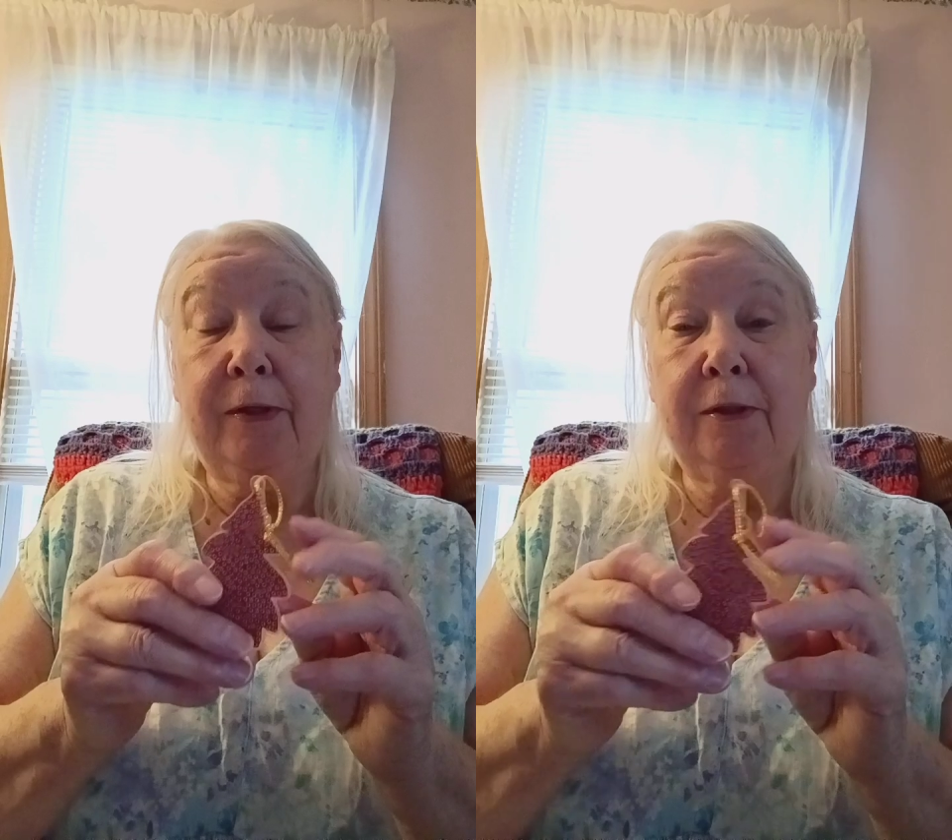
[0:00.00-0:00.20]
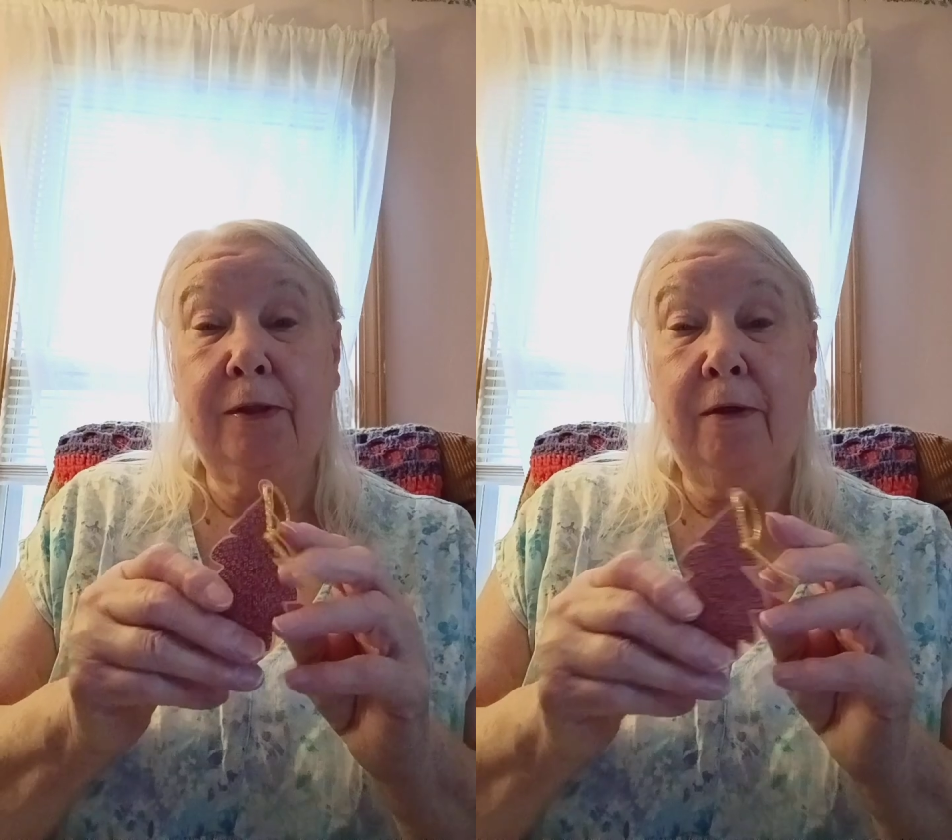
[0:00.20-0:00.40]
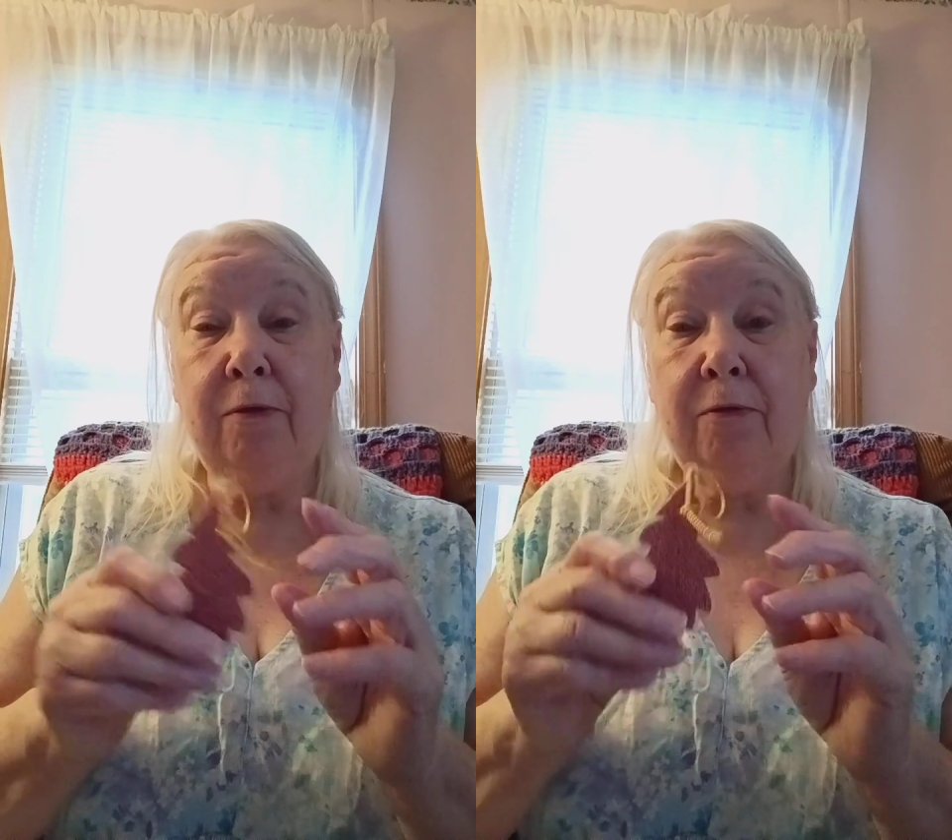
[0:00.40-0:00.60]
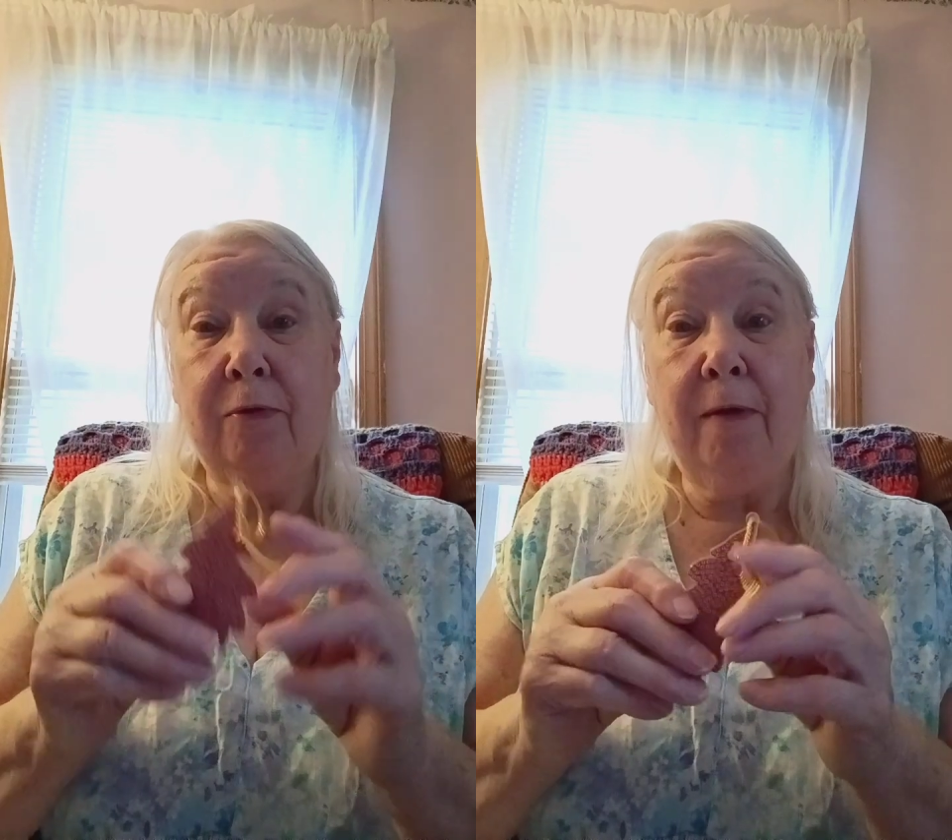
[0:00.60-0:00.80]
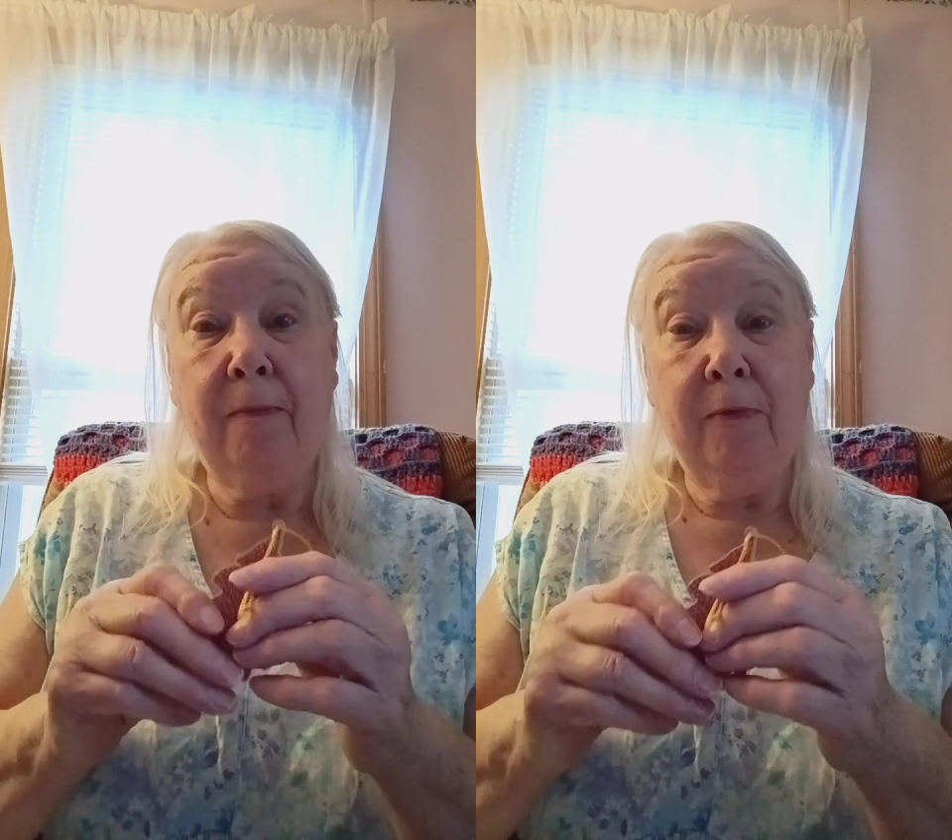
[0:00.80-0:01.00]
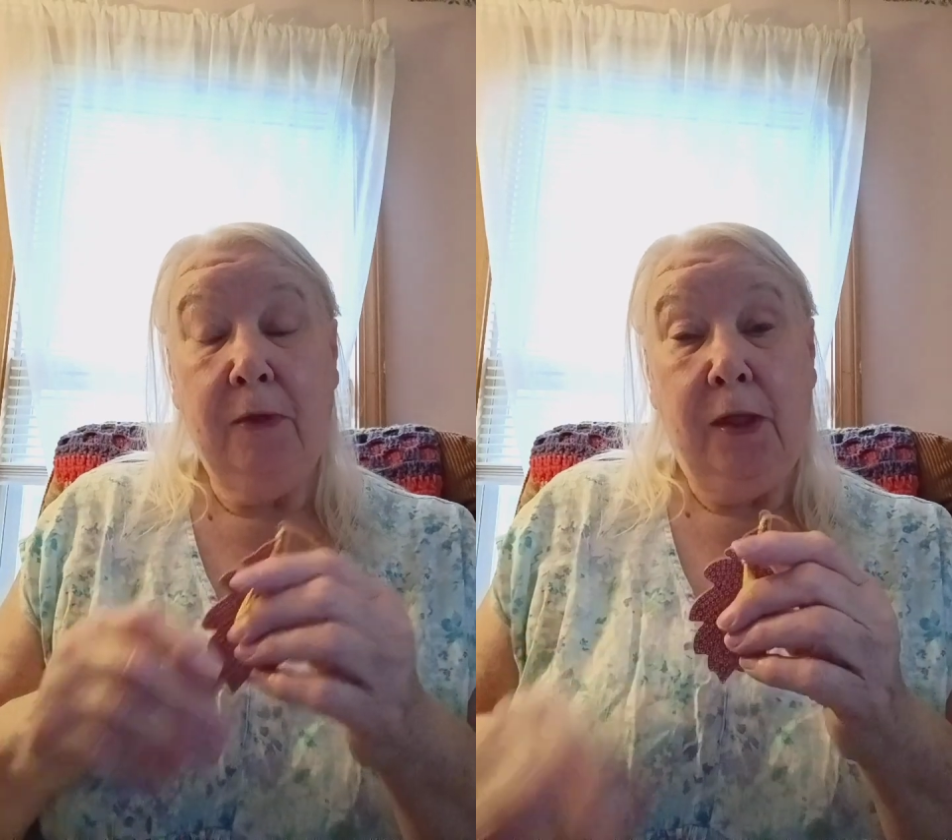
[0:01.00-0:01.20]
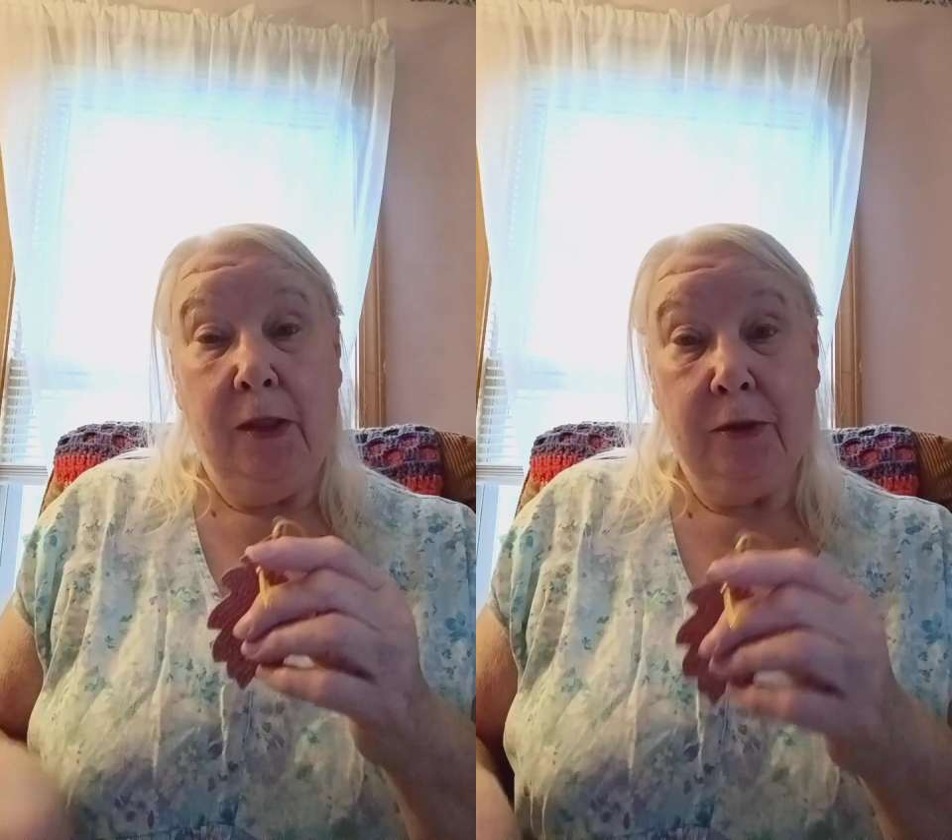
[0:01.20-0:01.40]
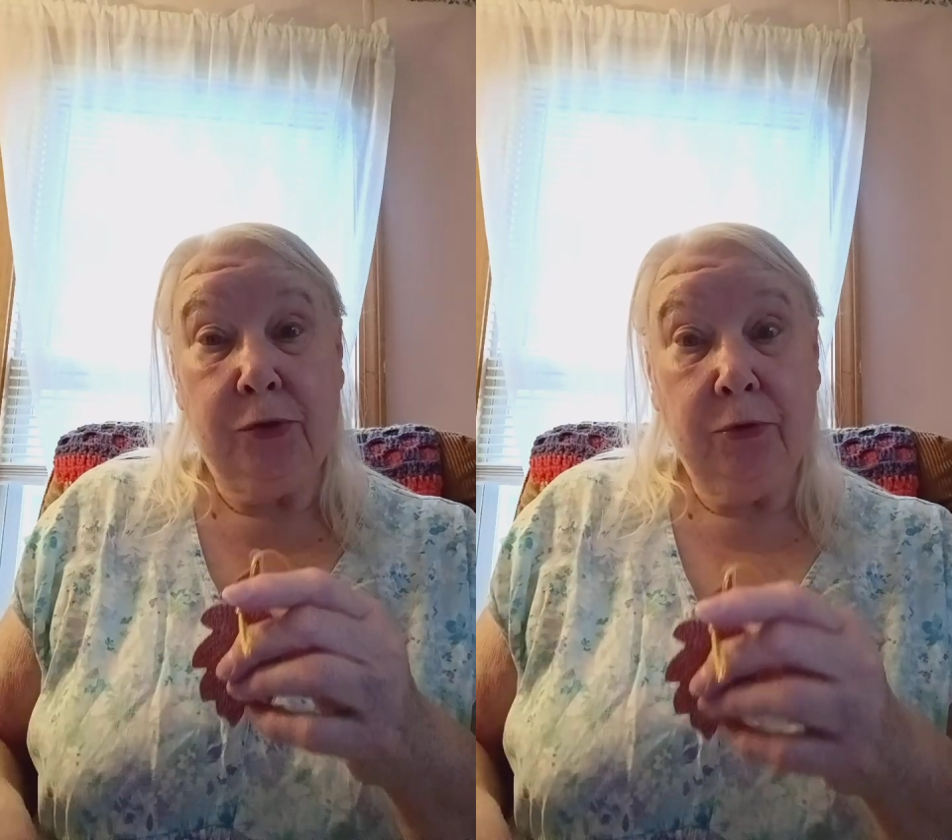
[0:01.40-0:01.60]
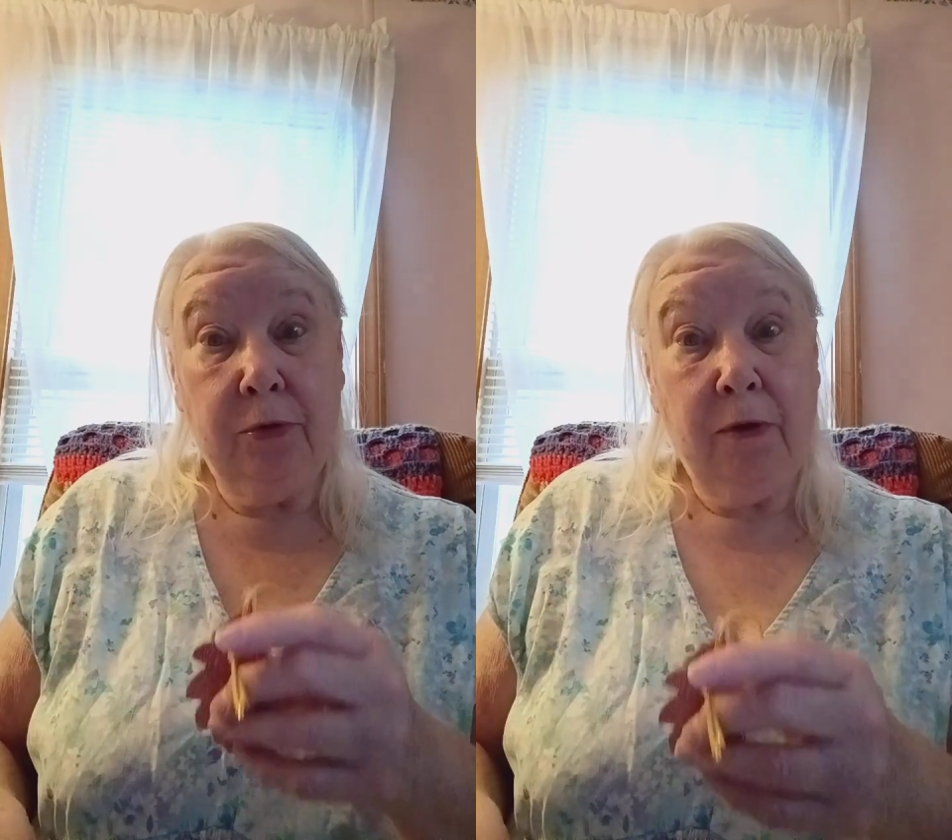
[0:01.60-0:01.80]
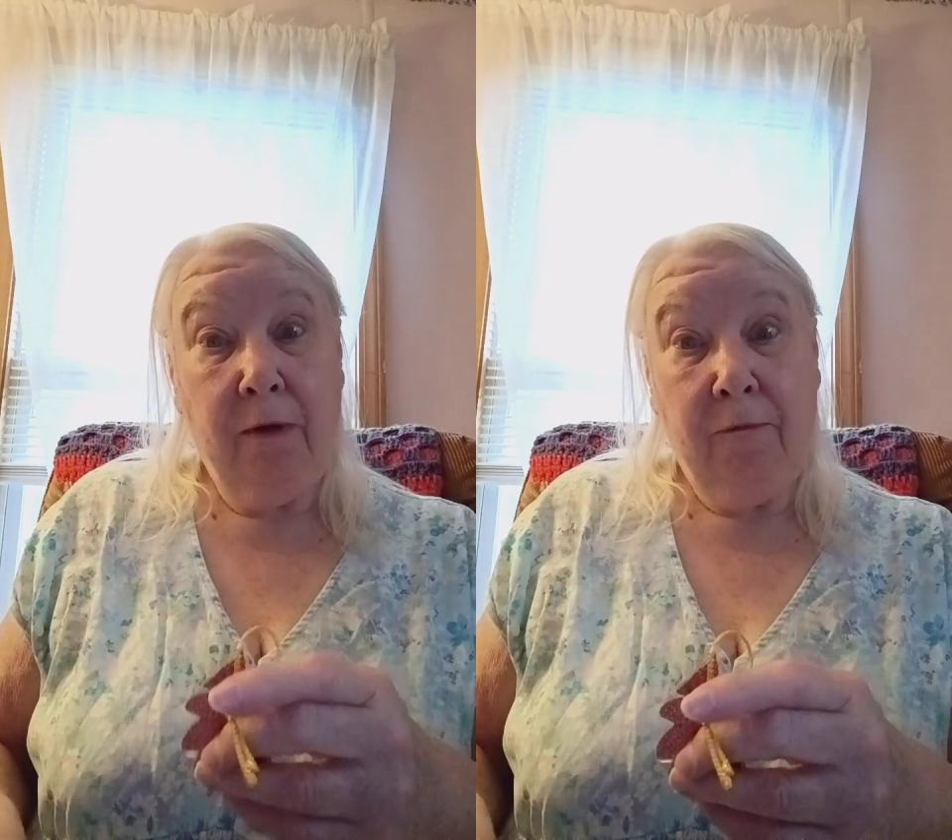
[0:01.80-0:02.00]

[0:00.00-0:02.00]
another one up, and sure enough,